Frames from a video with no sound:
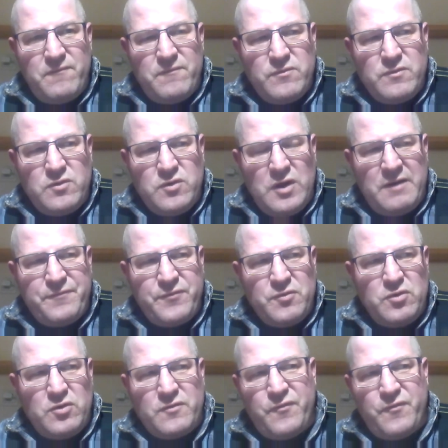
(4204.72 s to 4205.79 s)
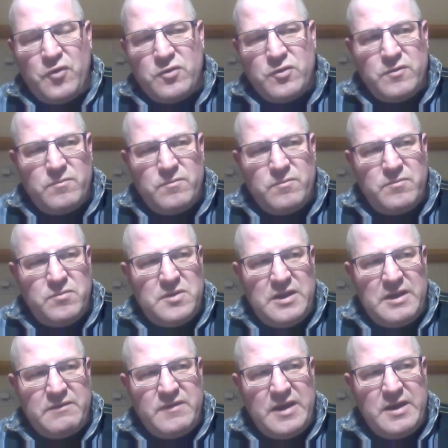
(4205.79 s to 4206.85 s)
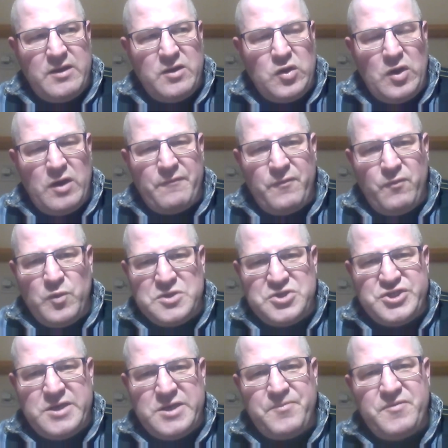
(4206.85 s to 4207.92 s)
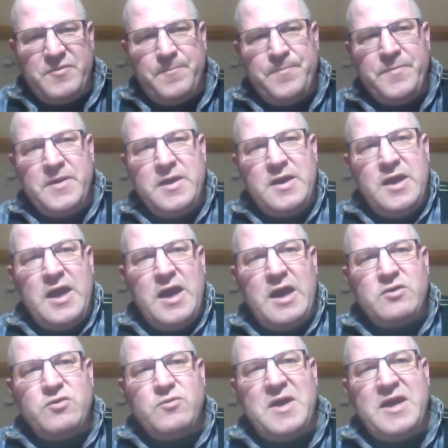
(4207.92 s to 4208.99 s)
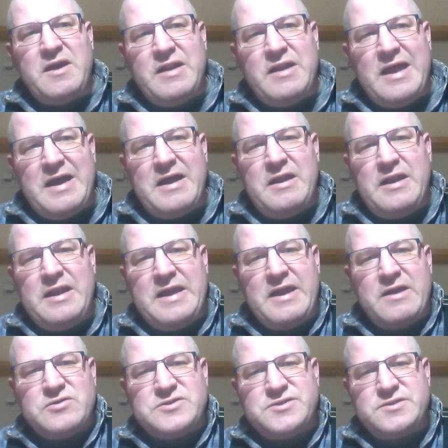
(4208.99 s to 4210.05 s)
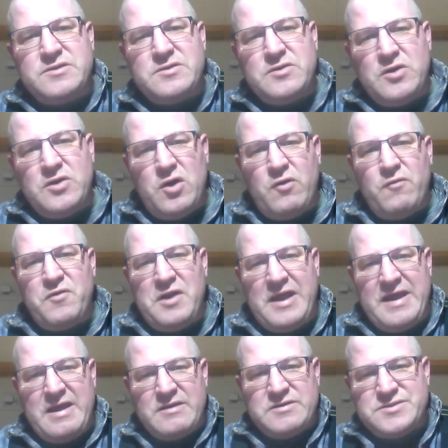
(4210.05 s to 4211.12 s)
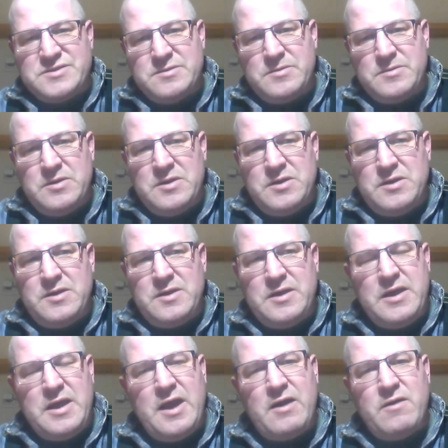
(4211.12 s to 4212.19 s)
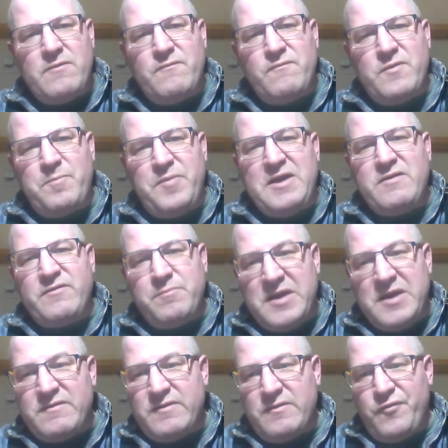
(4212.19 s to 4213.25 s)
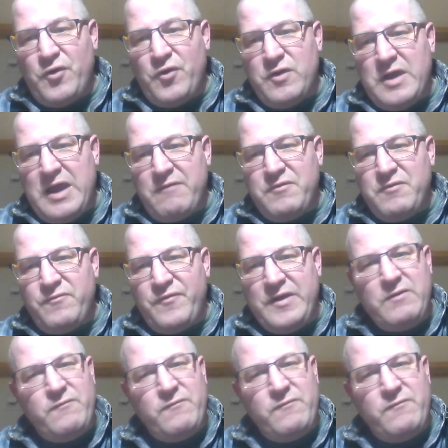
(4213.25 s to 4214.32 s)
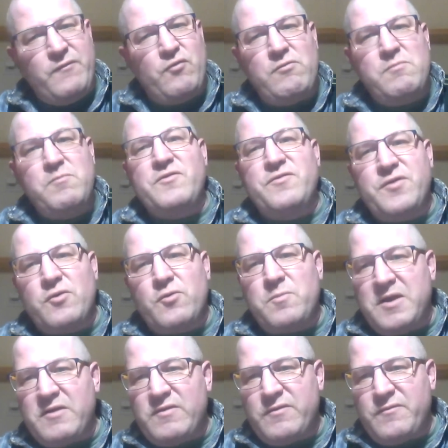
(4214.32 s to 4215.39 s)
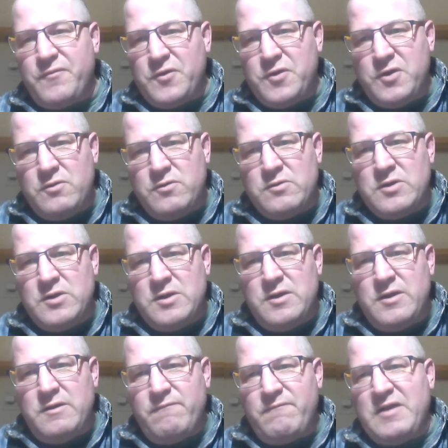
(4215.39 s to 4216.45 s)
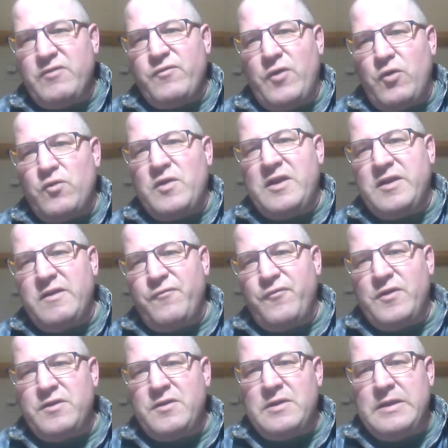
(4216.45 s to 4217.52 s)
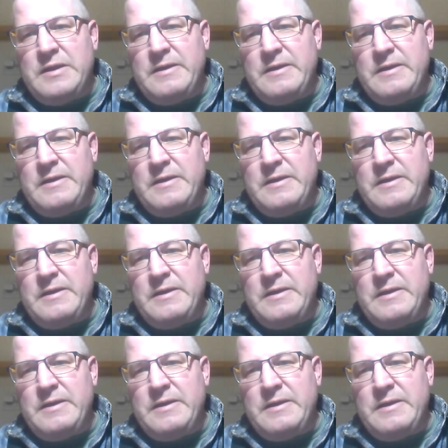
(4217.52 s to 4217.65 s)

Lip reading: you have to look for, let's say you have wood chips, and you make layers over layers. Yeah, the pigs mix for everything. The ruminants don't mix it for you. That's the only different.